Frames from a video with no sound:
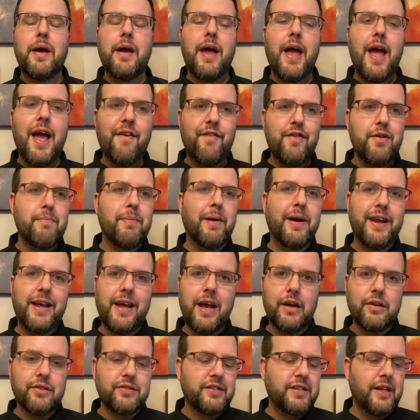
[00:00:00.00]
Everybody
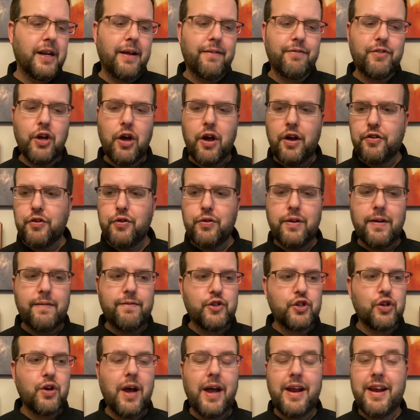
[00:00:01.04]
else that I've talked to that have
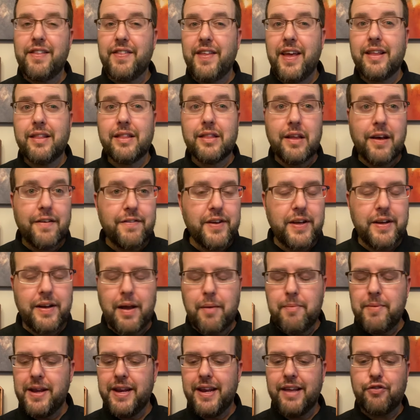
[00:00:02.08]
tried it, they love it. I
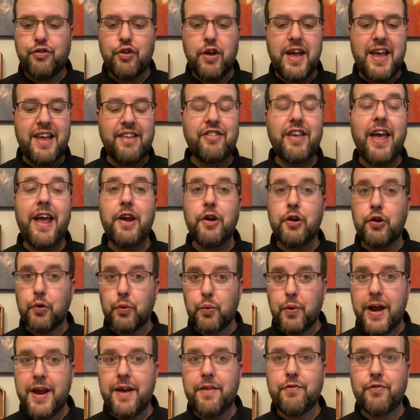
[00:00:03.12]
mean, it's a
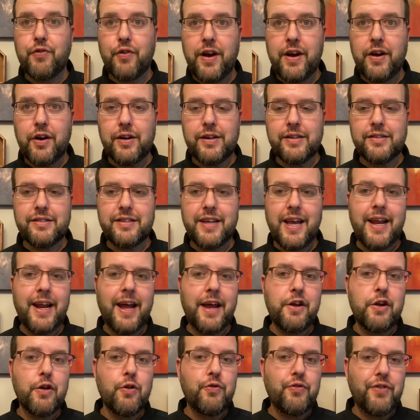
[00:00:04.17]
great fragrance. And I
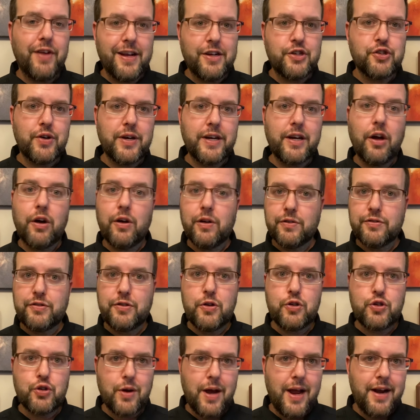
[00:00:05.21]
know Dedrick also
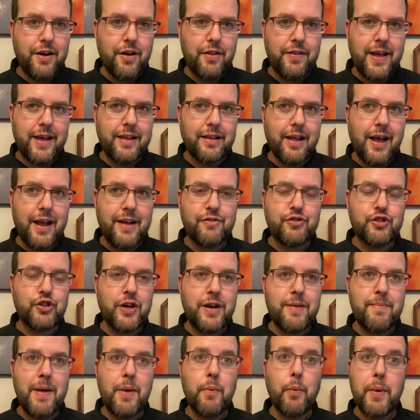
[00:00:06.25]
tried it on that live
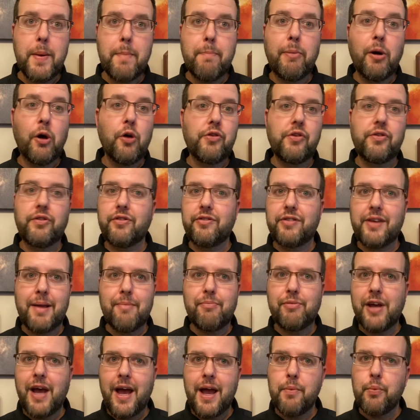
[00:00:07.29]
stream, and we both at the same
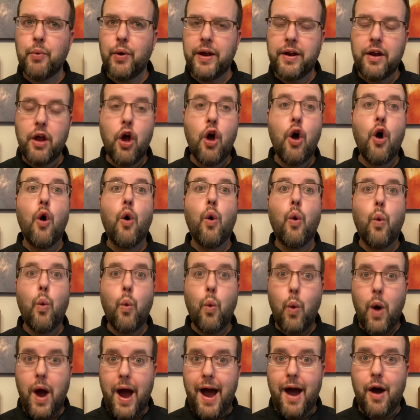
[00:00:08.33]
time went,
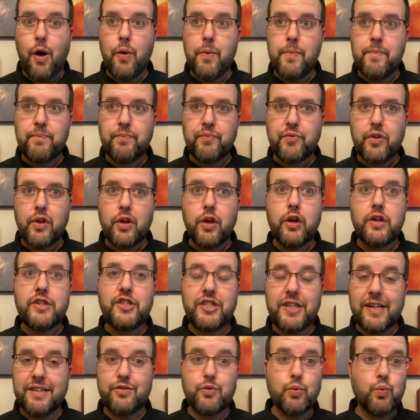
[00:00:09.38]
wow.
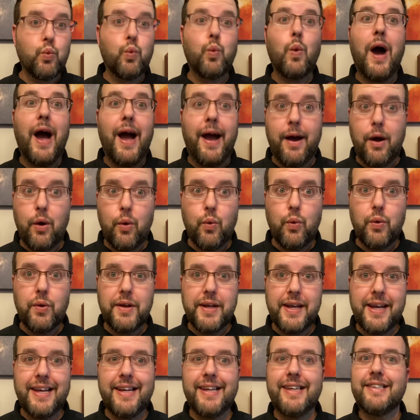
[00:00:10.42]
Just wow.
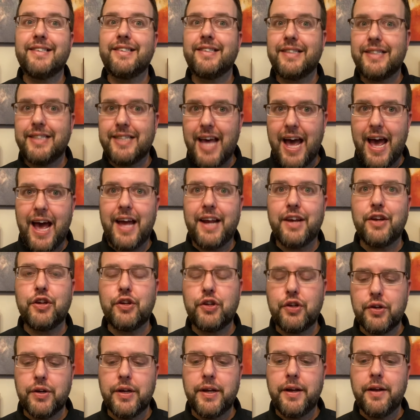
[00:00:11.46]
It is that
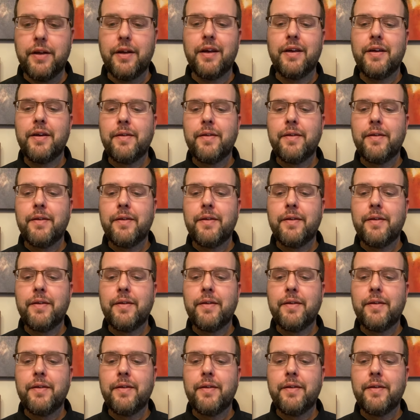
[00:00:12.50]
good.